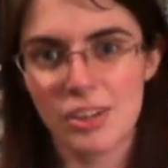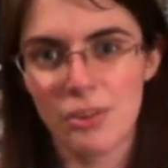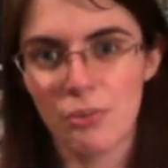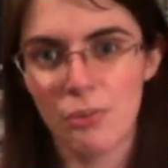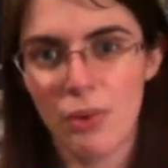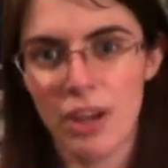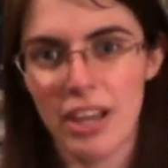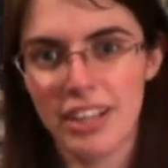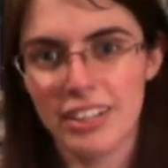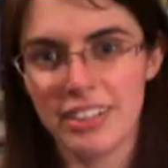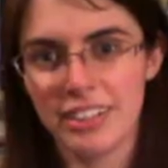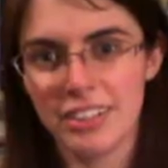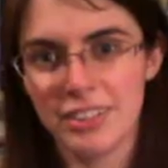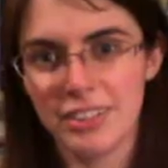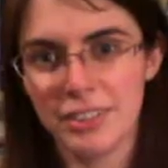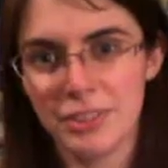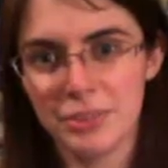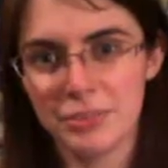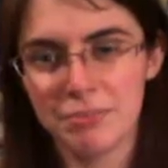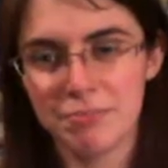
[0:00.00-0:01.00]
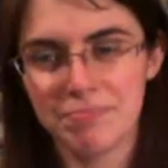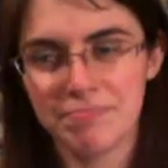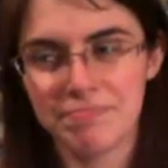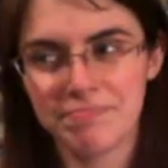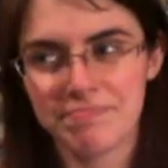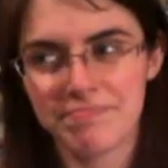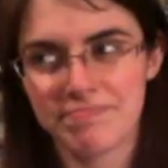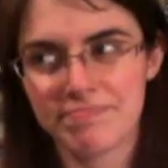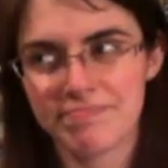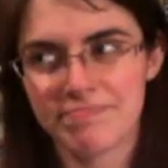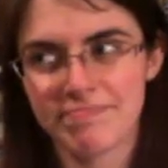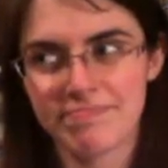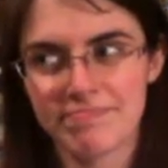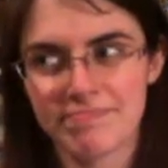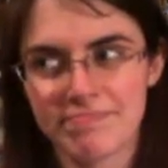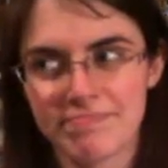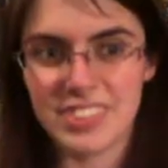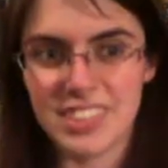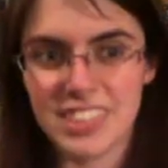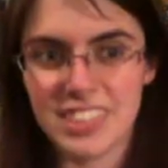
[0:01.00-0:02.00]
Well,
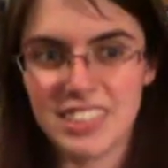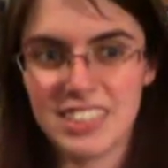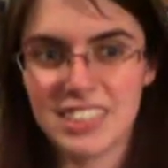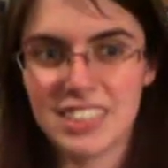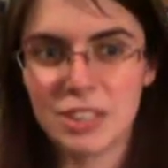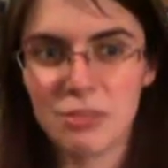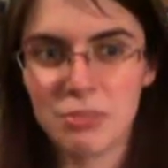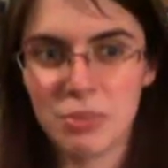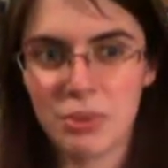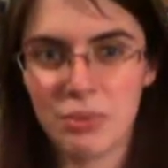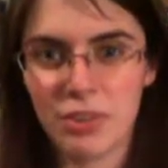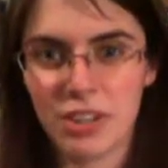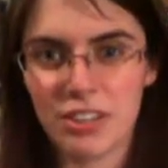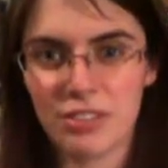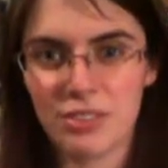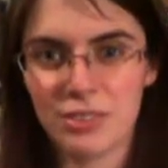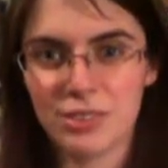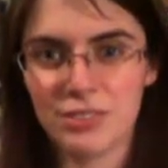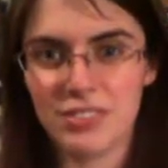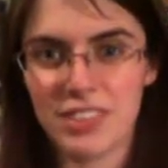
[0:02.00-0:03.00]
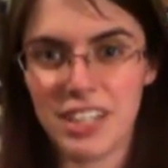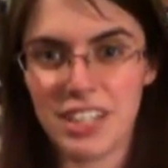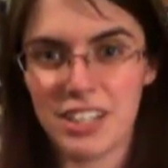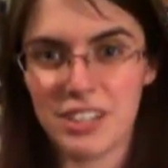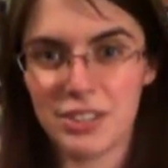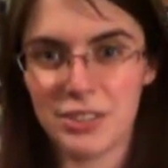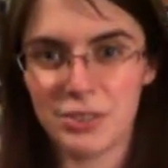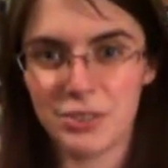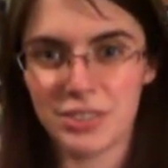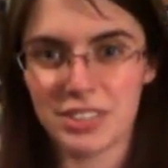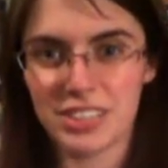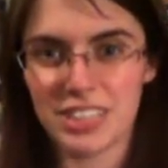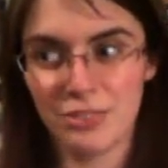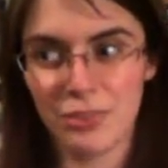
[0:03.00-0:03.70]
this is gonna be one of those videos